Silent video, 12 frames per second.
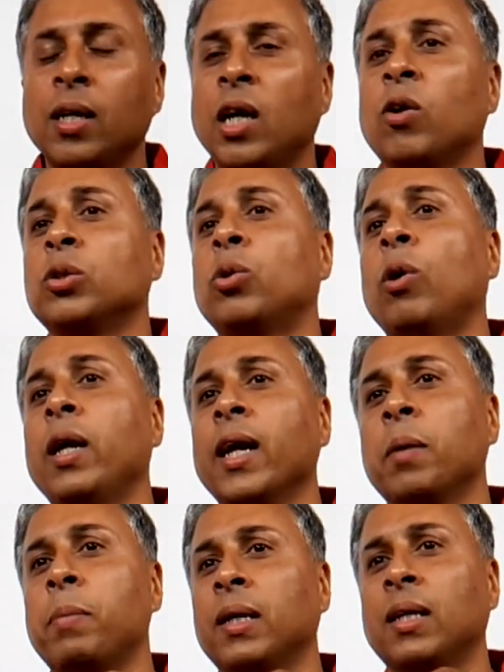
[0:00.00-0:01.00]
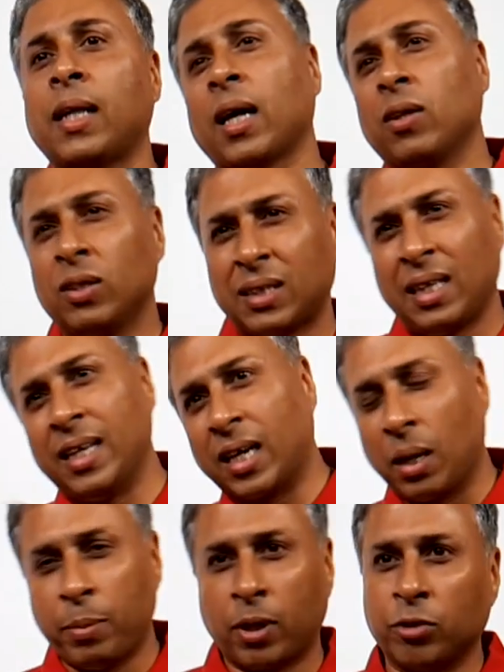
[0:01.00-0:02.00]
It was holding it by the neck. There was a
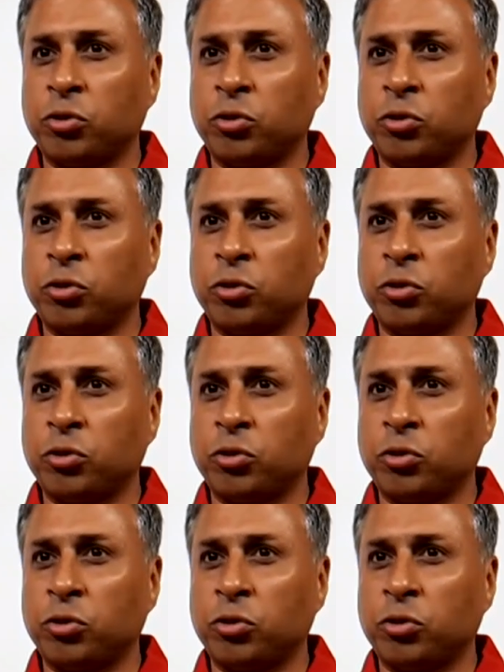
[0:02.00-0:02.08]
little bit of